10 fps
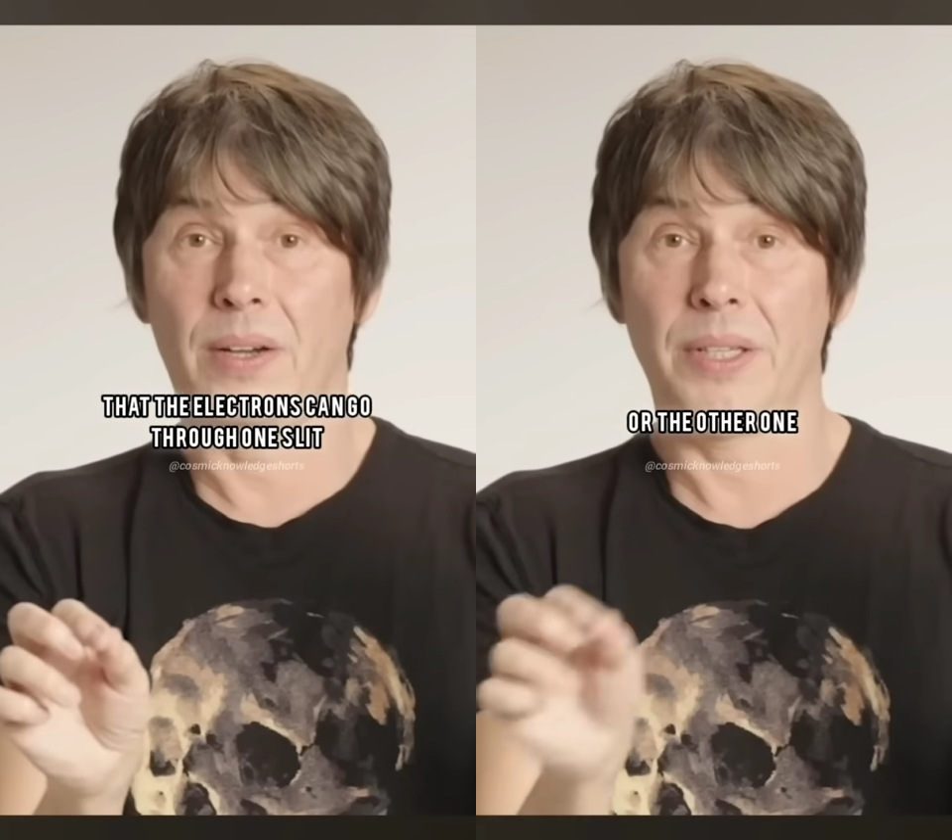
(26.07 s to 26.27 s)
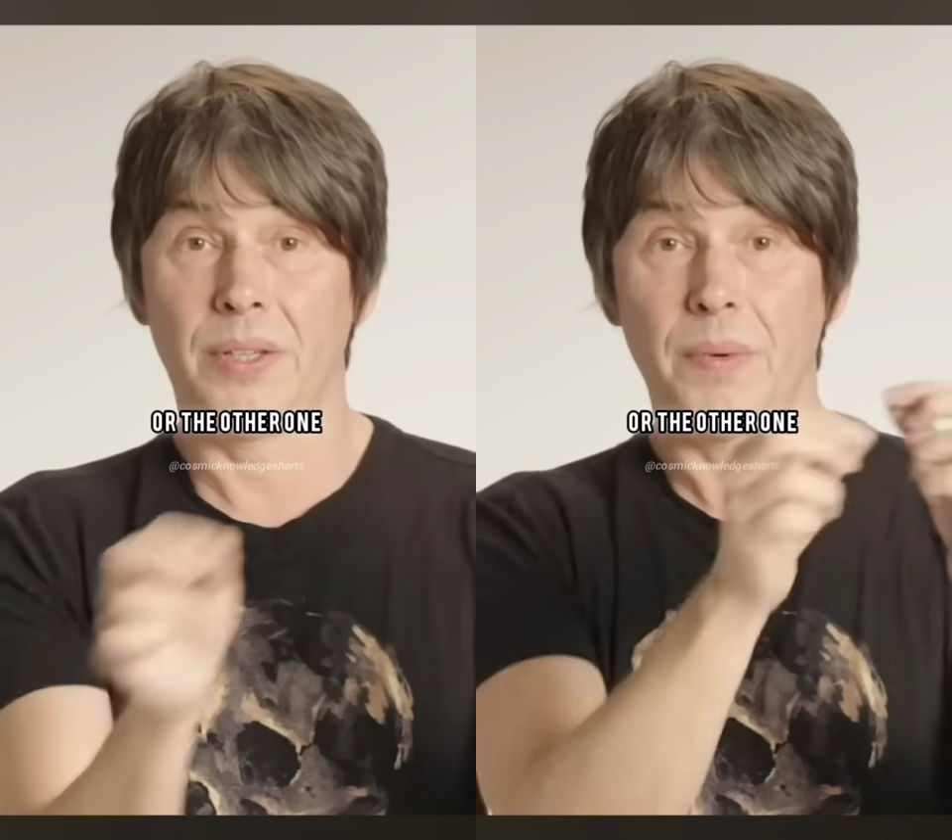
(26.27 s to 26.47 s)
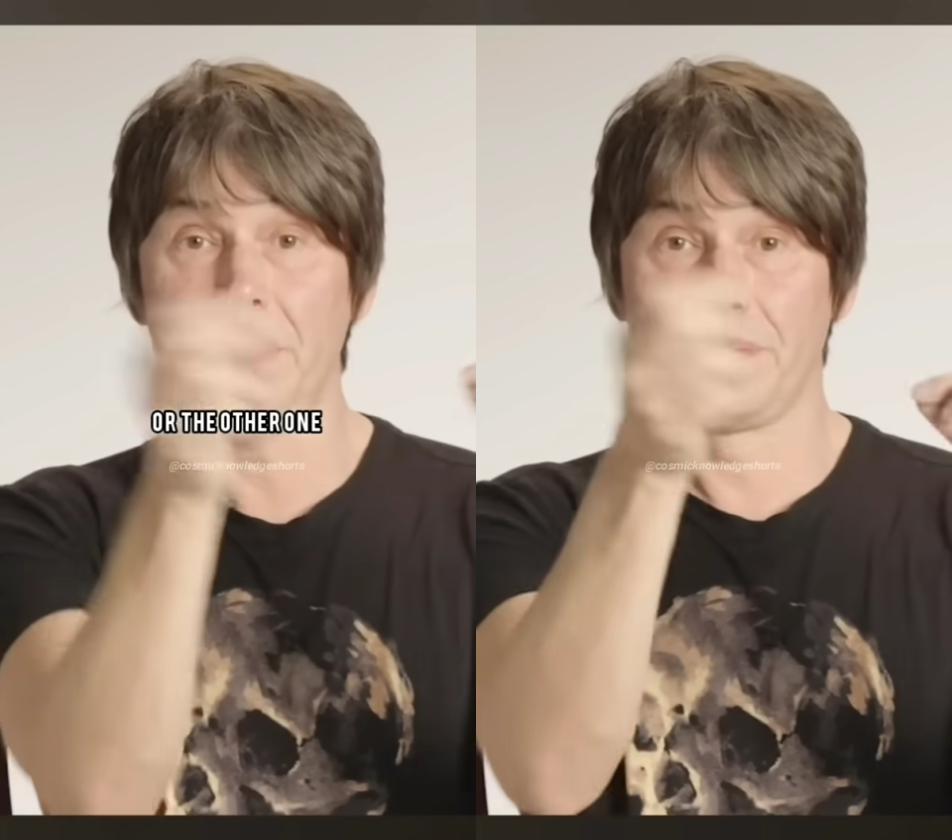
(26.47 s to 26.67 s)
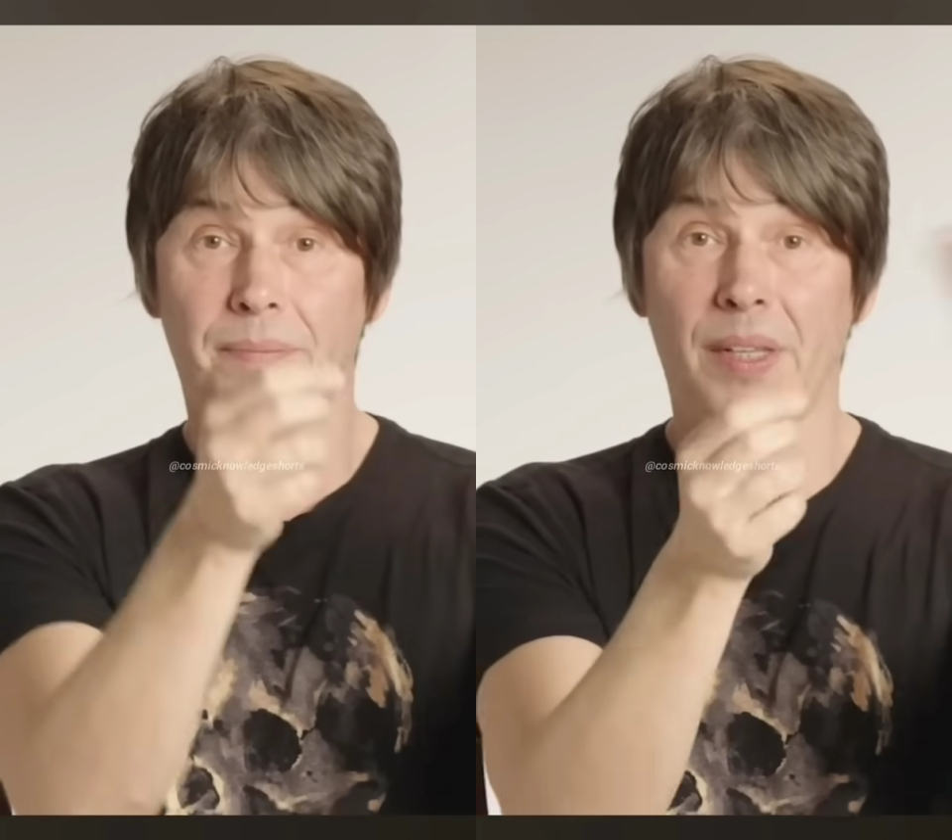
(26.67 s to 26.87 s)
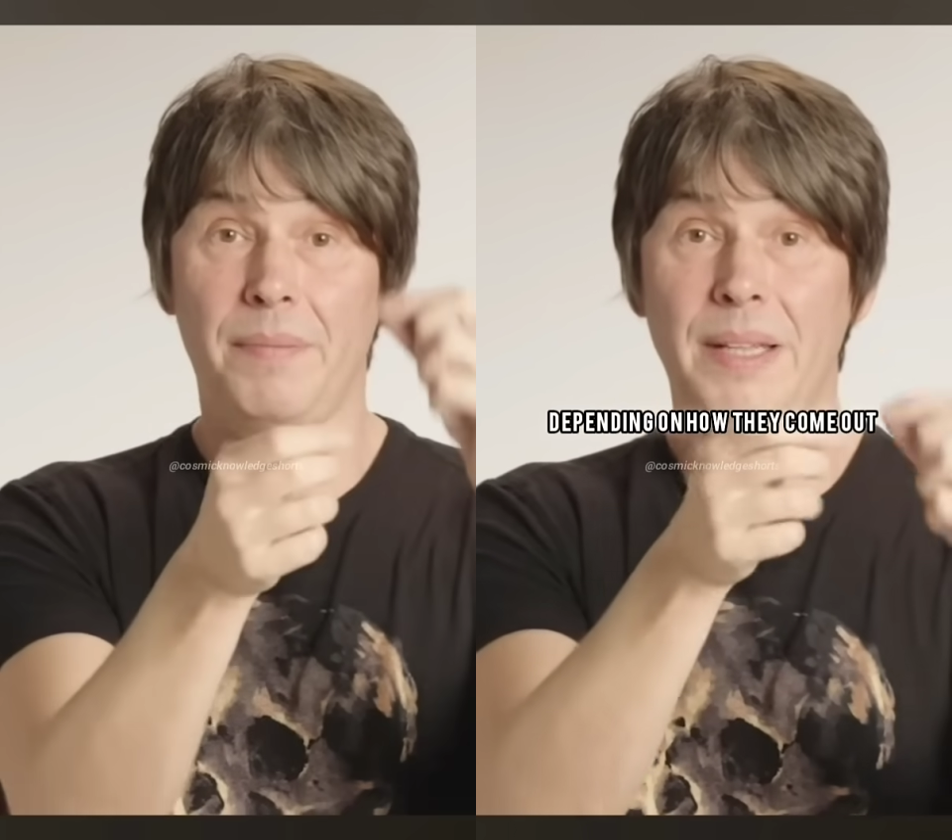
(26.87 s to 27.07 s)
or the other one,
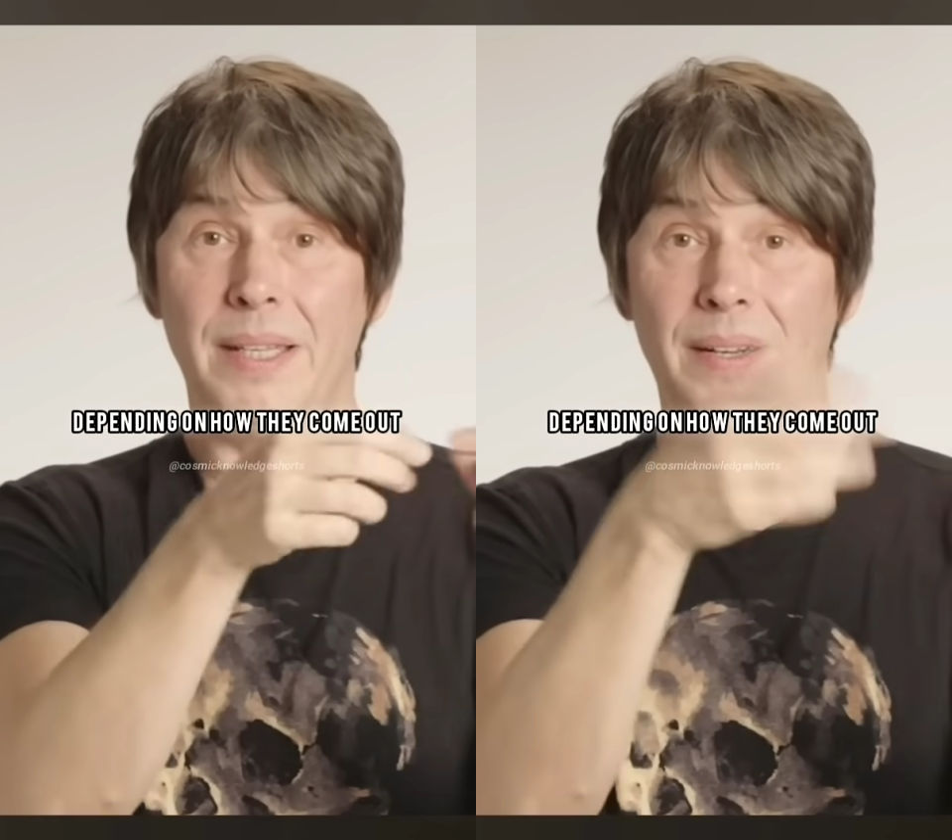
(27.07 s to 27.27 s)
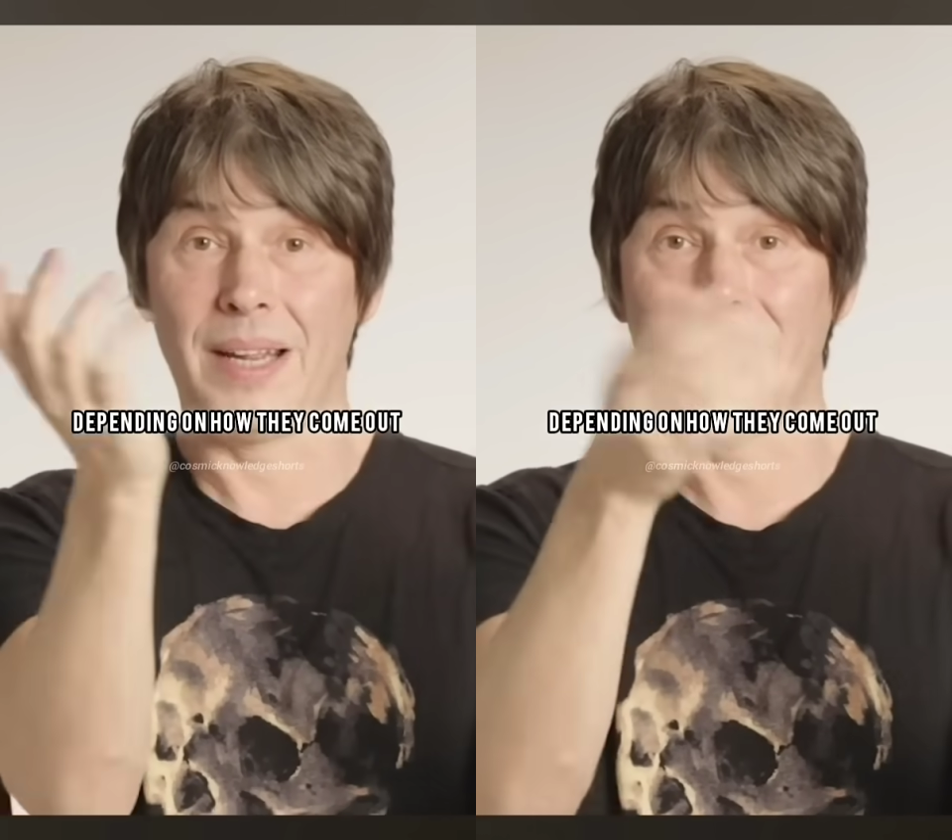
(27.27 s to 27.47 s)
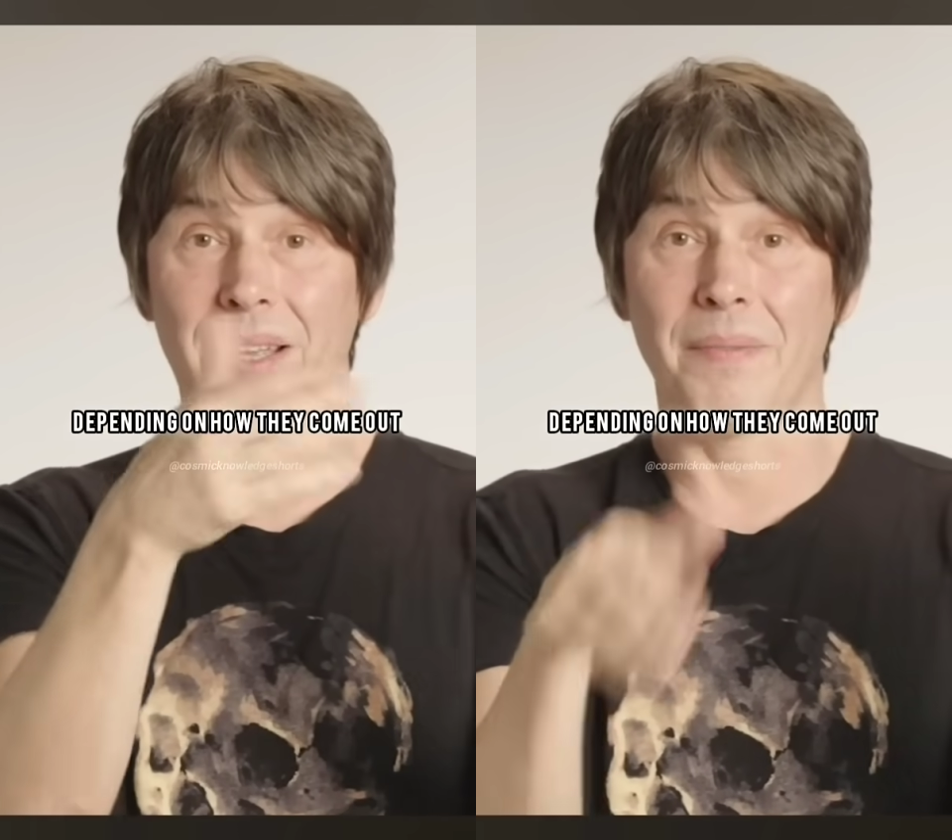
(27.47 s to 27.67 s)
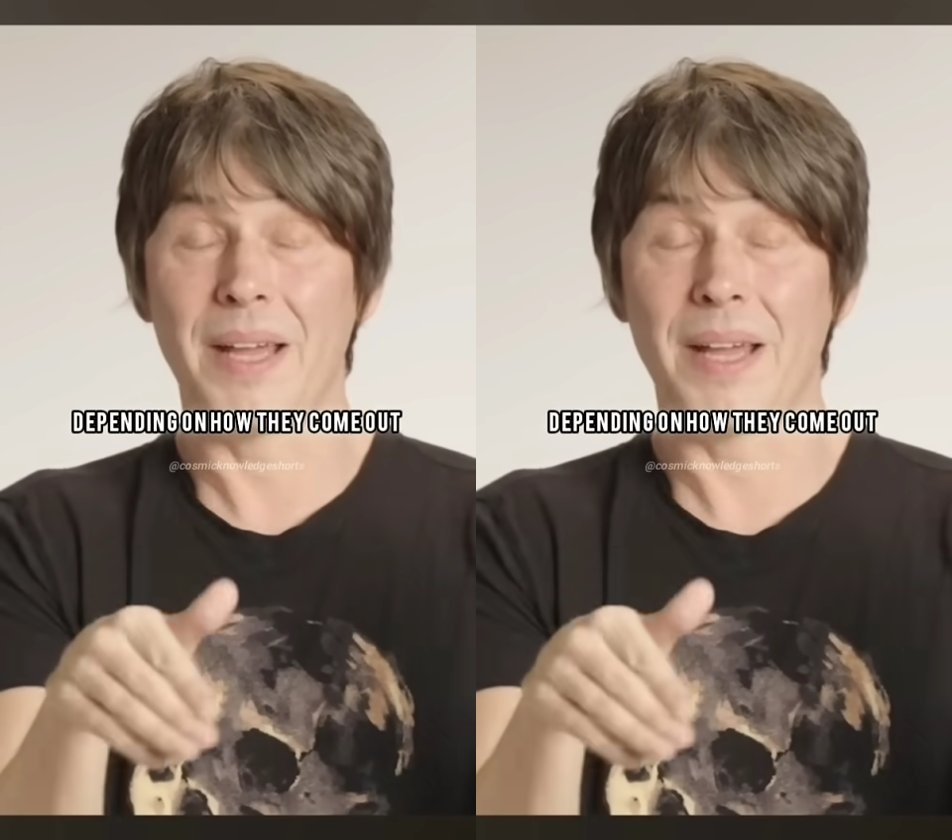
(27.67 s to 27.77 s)
depending on how they come